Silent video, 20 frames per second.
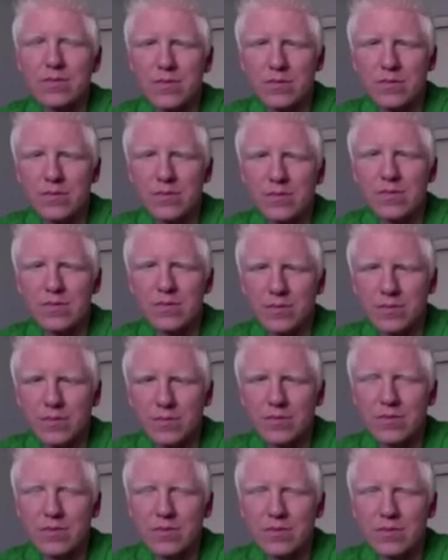
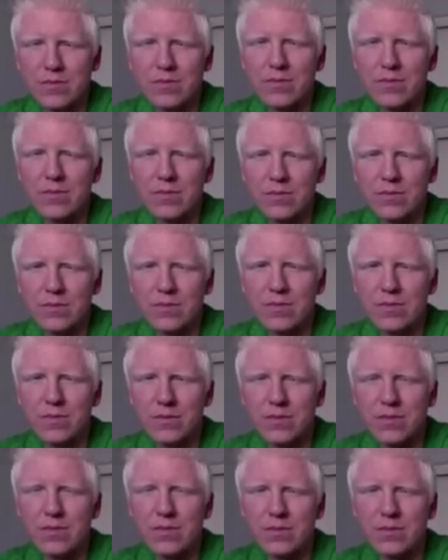
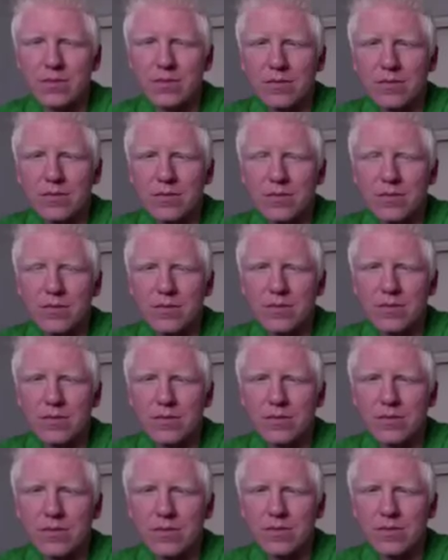
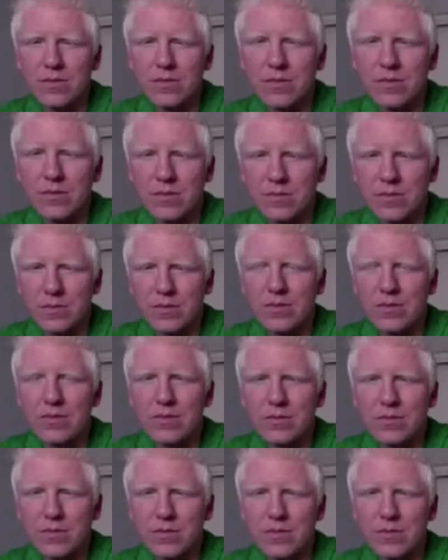
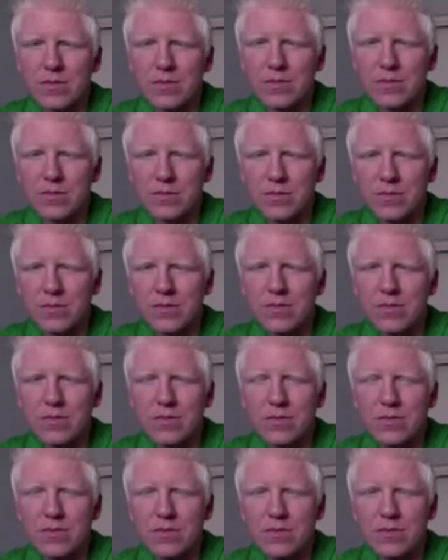
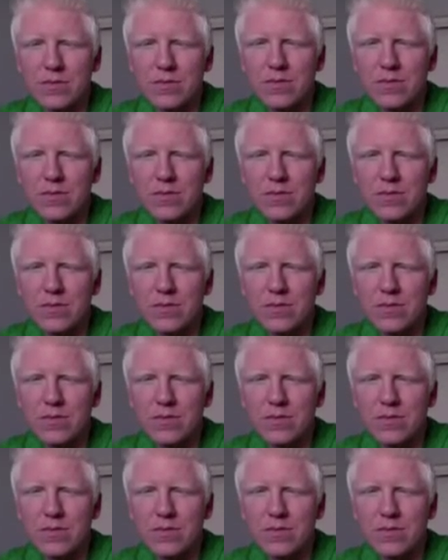(not speaking)